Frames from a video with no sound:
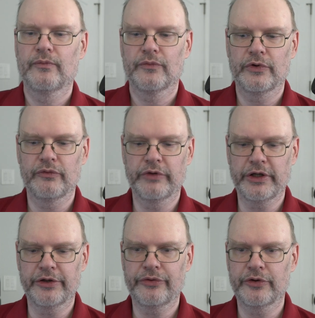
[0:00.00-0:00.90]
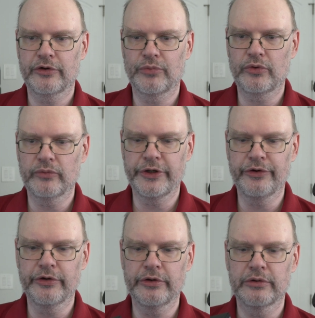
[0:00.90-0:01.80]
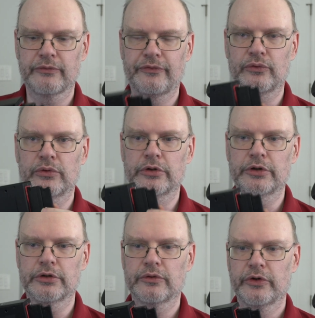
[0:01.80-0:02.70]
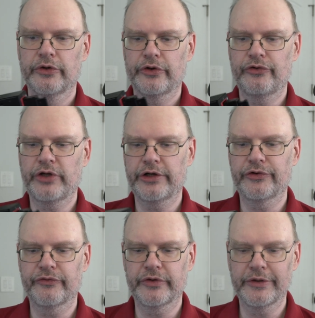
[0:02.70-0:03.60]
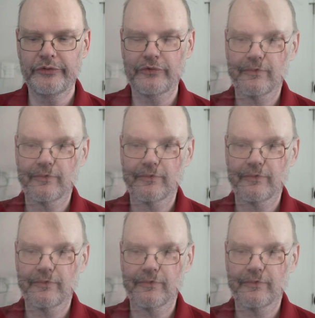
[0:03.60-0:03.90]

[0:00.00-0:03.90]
you've got a Thunderbolt reader for a SATA device.